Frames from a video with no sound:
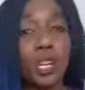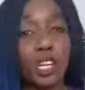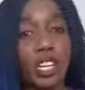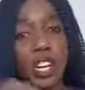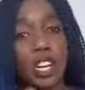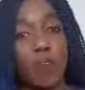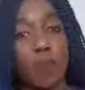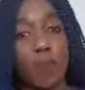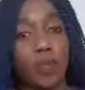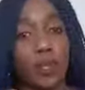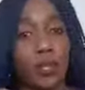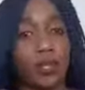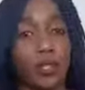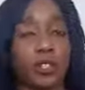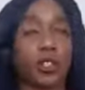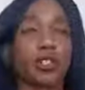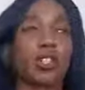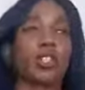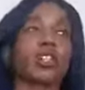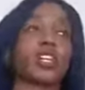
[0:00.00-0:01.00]
working out for your
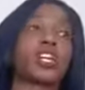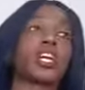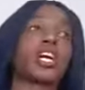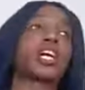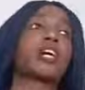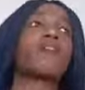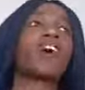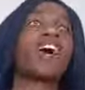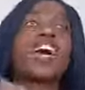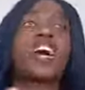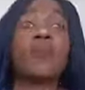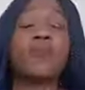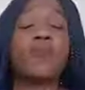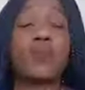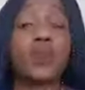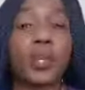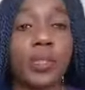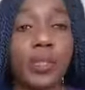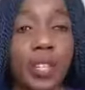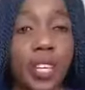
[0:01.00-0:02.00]
good, okay?
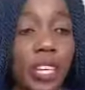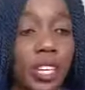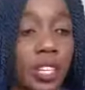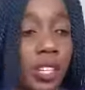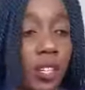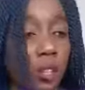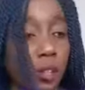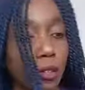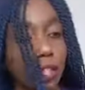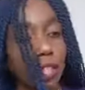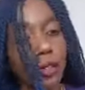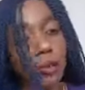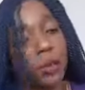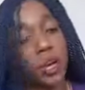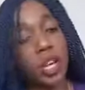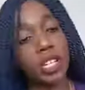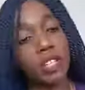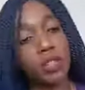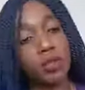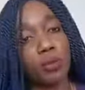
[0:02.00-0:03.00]
Everything, including
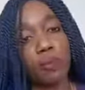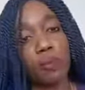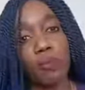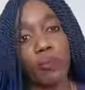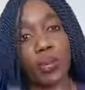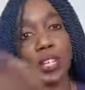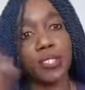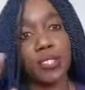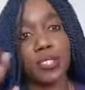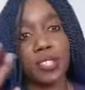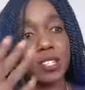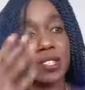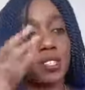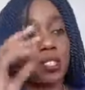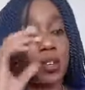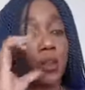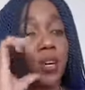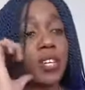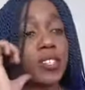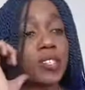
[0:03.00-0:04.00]
when you face these
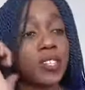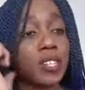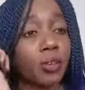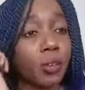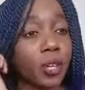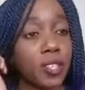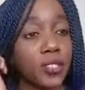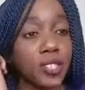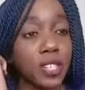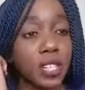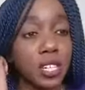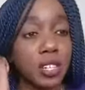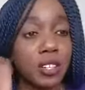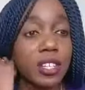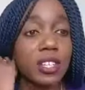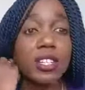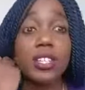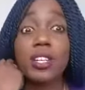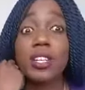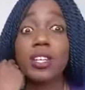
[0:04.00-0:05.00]
crazy, crazy,
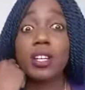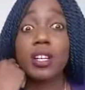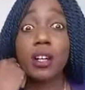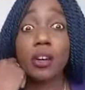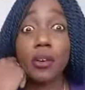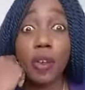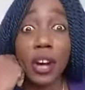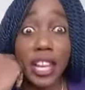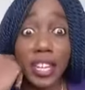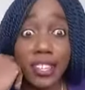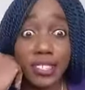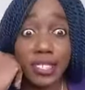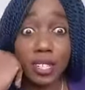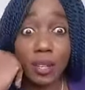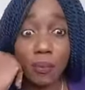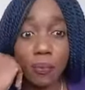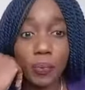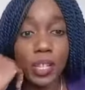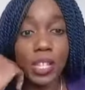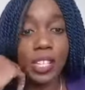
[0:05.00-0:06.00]
crazy
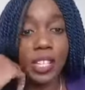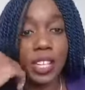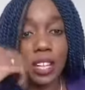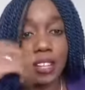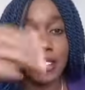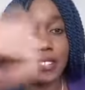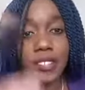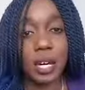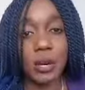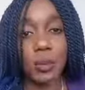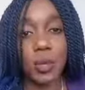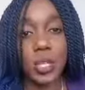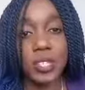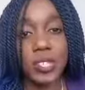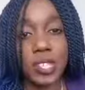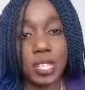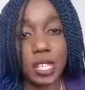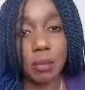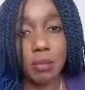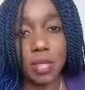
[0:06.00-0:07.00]
feelings that we
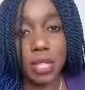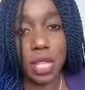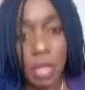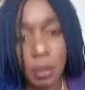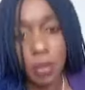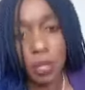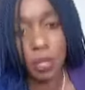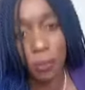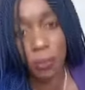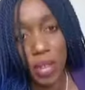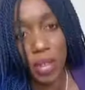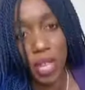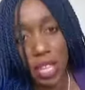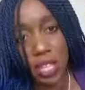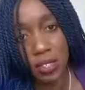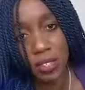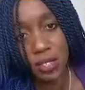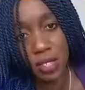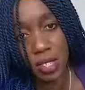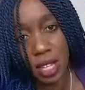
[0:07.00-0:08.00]
sometimes
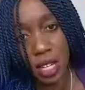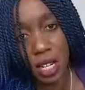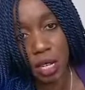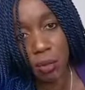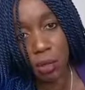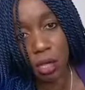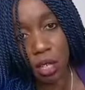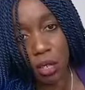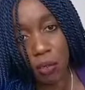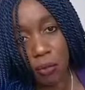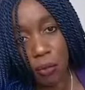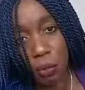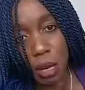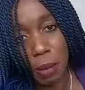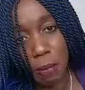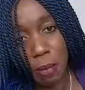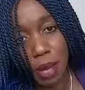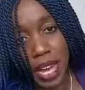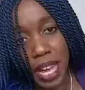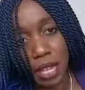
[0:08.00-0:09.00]
face. And I'm looking for
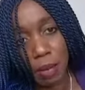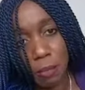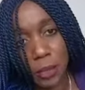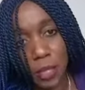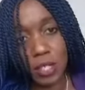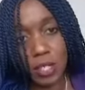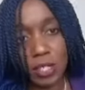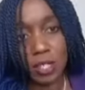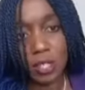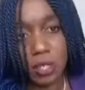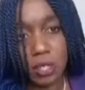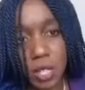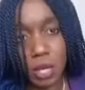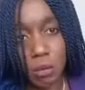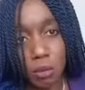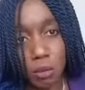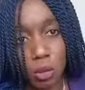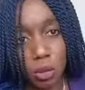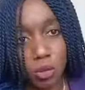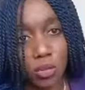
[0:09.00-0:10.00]
my back button, so
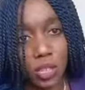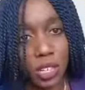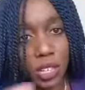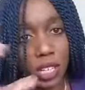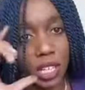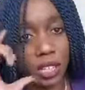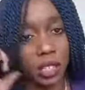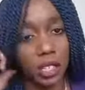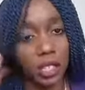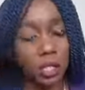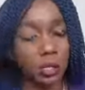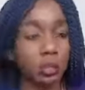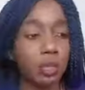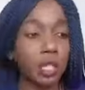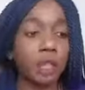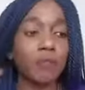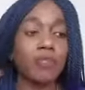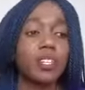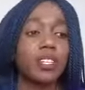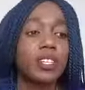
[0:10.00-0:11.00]
I'm moving that a little
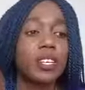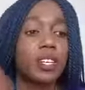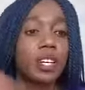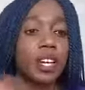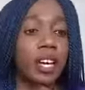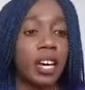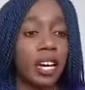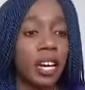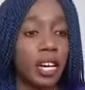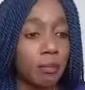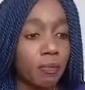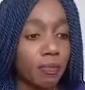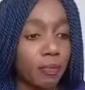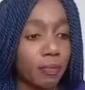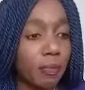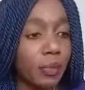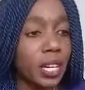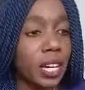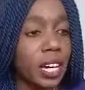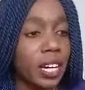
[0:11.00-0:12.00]
bit.
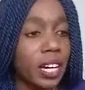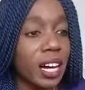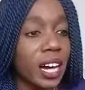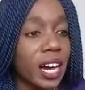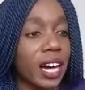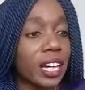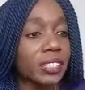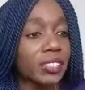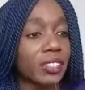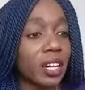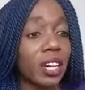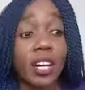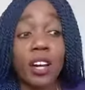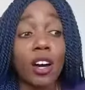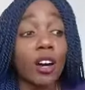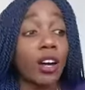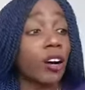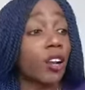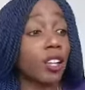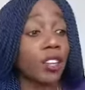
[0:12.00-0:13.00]
Um, and on
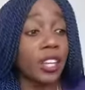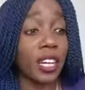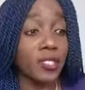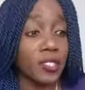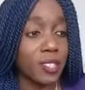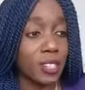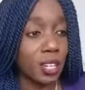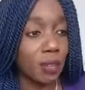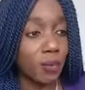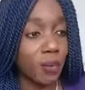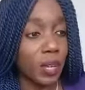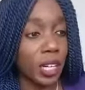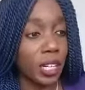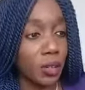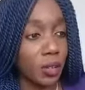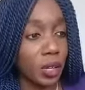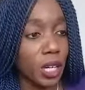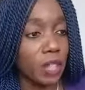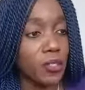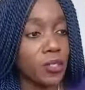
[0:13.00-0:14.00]
all, all of that stuff.
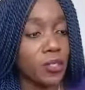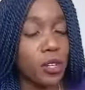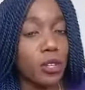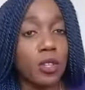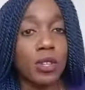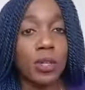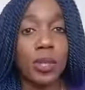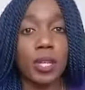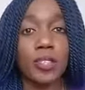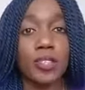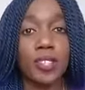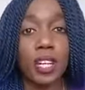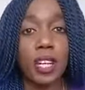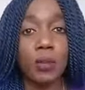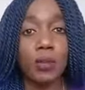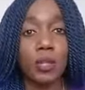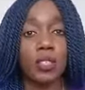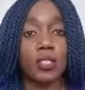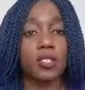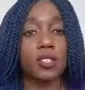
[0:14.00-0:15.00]
Anyway, so the things that I
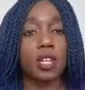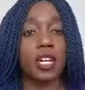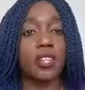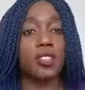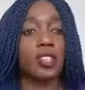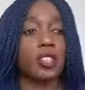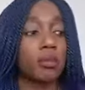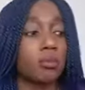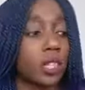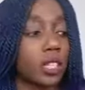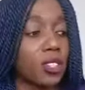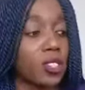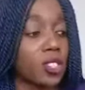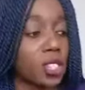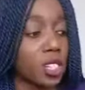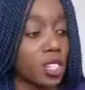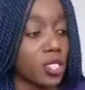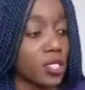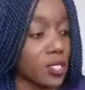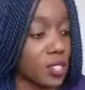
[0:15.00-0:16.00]
wanted to actually
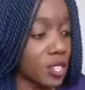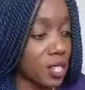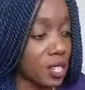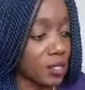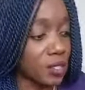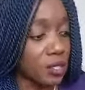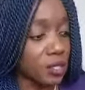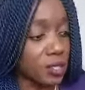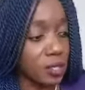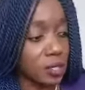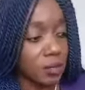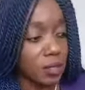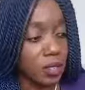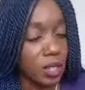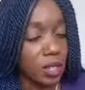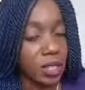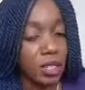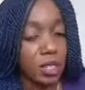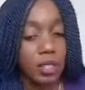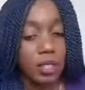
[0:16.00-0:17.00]
mention is this.
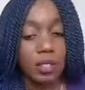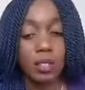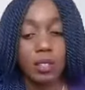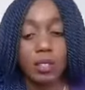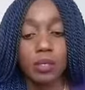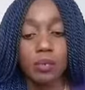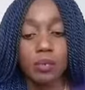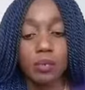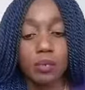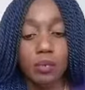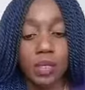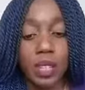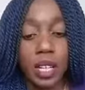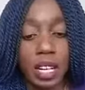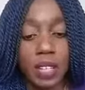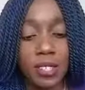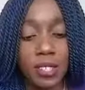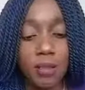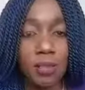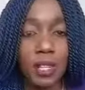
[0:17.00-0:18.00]

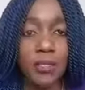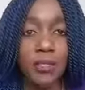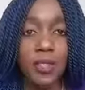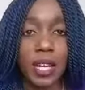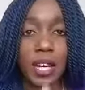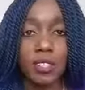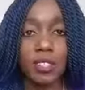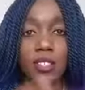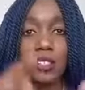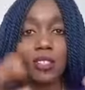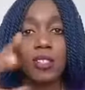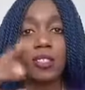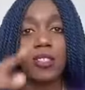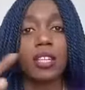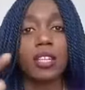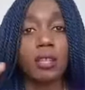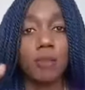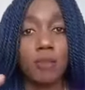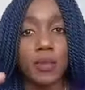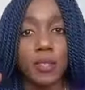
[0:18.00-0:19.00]
I sometimes catch these
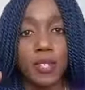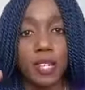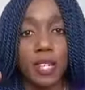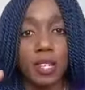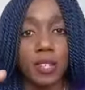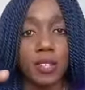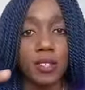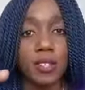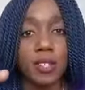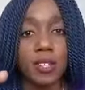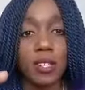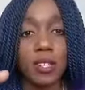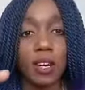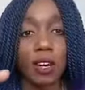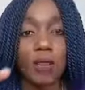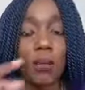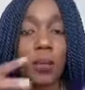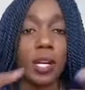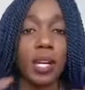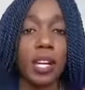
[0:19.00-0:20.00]
glimpses
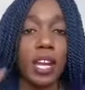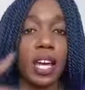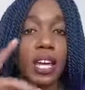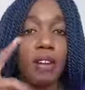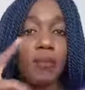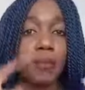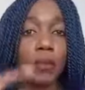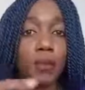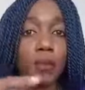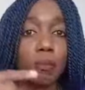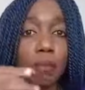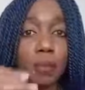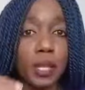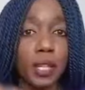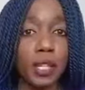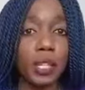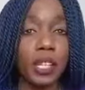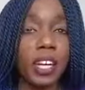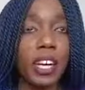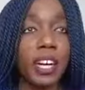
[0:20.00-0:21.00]
of what life could
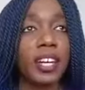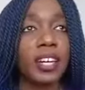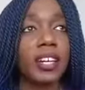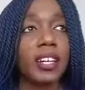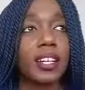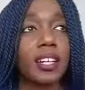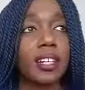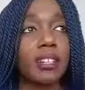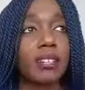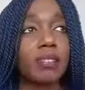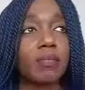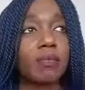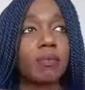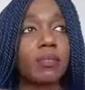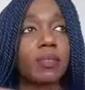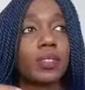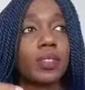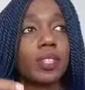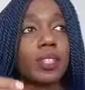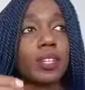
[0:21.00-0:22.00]
be like
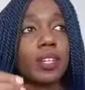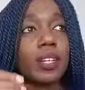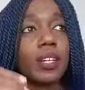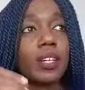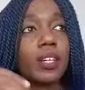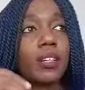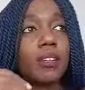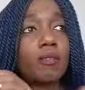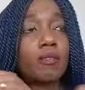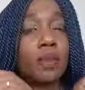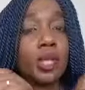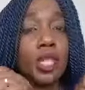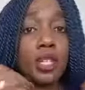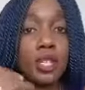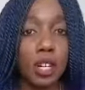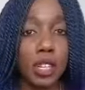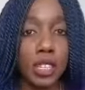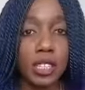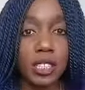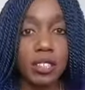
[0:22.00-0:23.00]

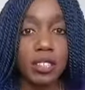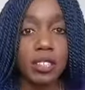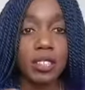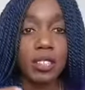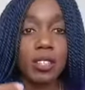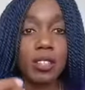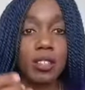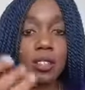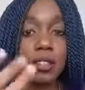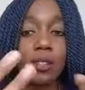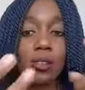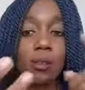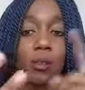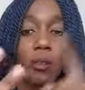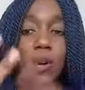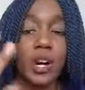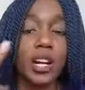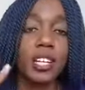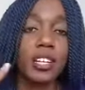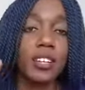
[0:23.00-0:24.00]
beyond
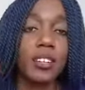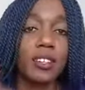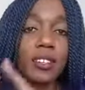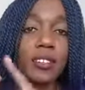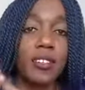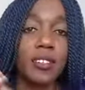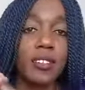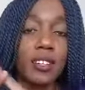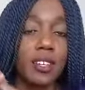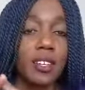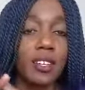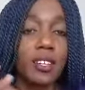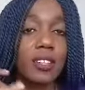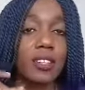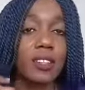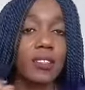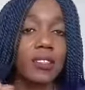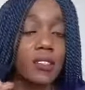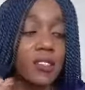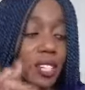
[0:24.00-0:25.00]
one
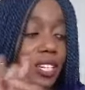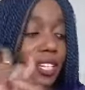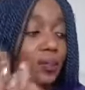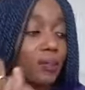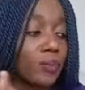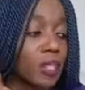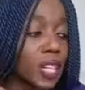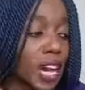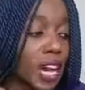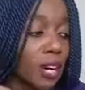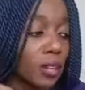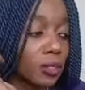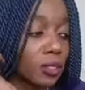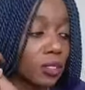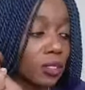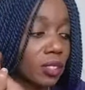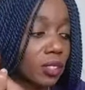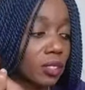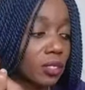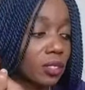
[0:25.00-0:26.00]
self
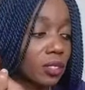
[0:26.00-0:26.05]
doubt.